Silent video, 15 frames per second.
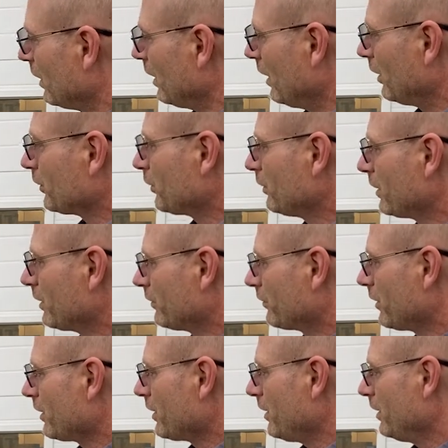Also on the
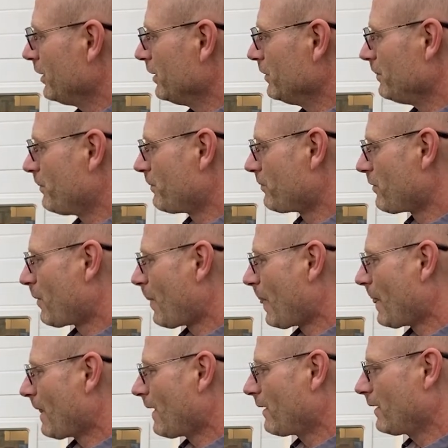front here,
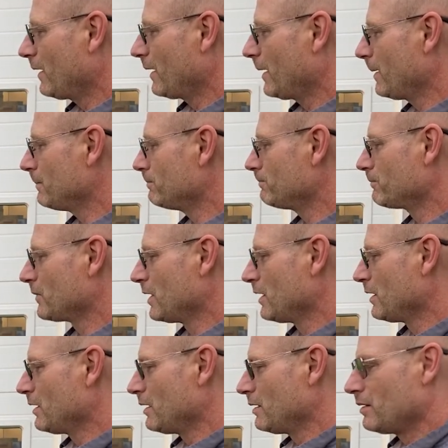we've
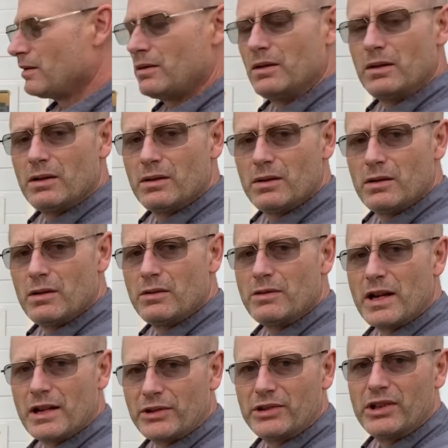
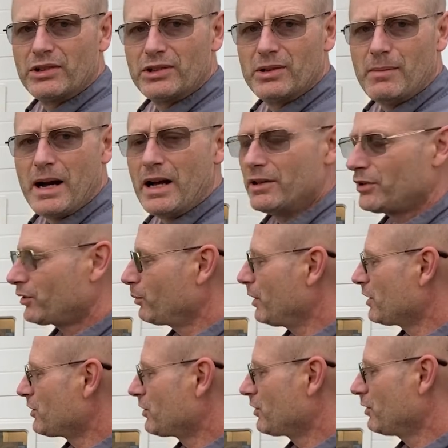got a system on
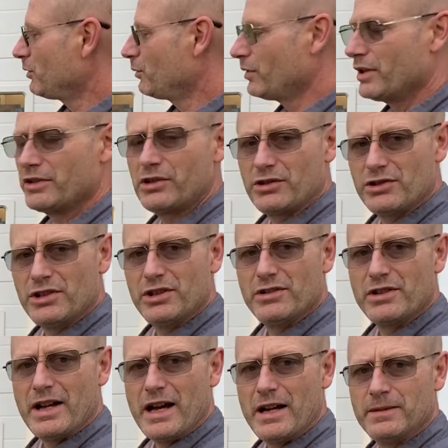switch. When this is
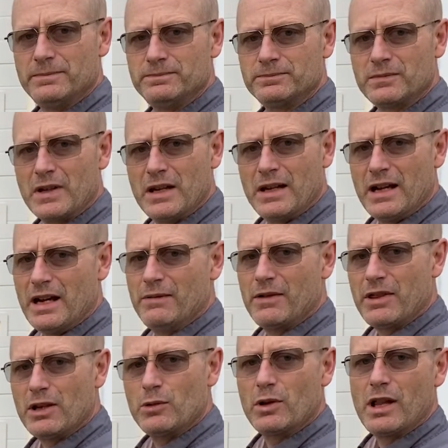turned on,
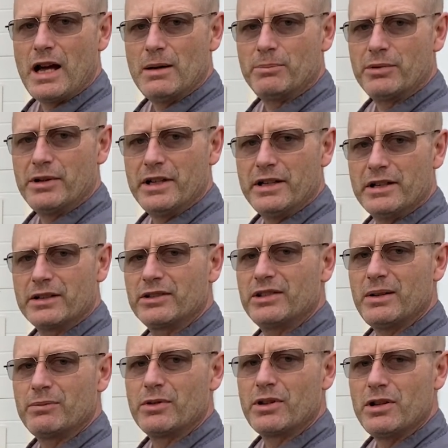everything will operate
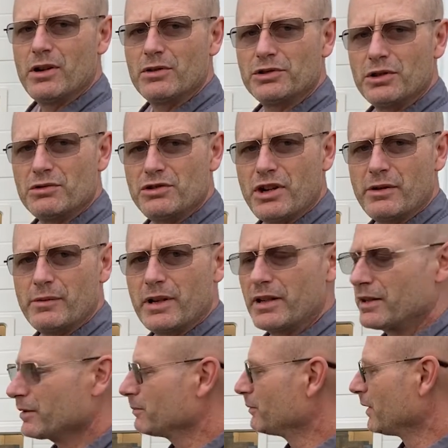except for the ozone
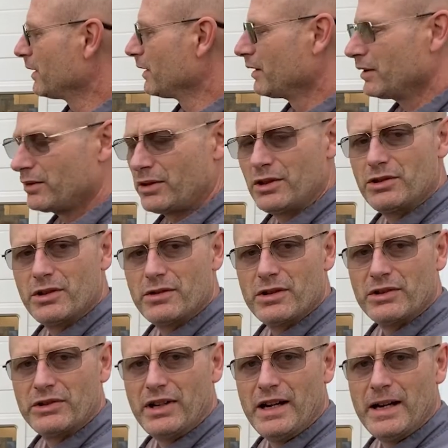generator. So you turn
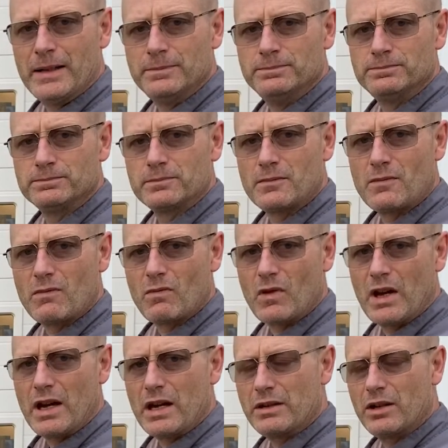this on
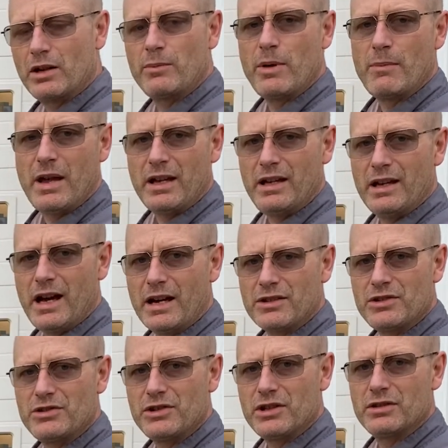and it'll be making
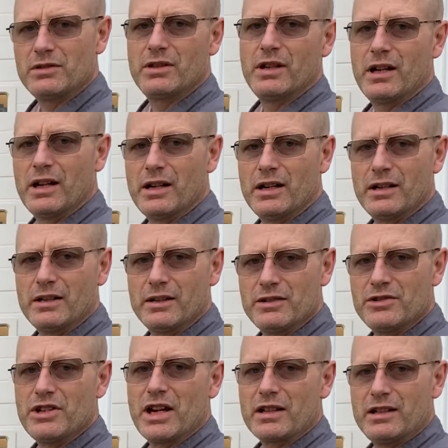oxygen,
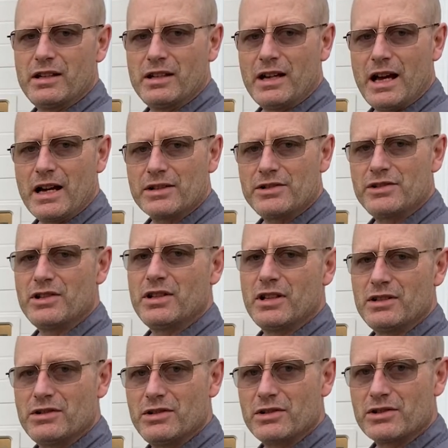injecting oxygen
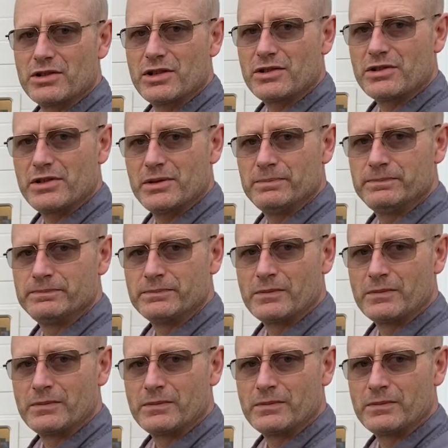into your system,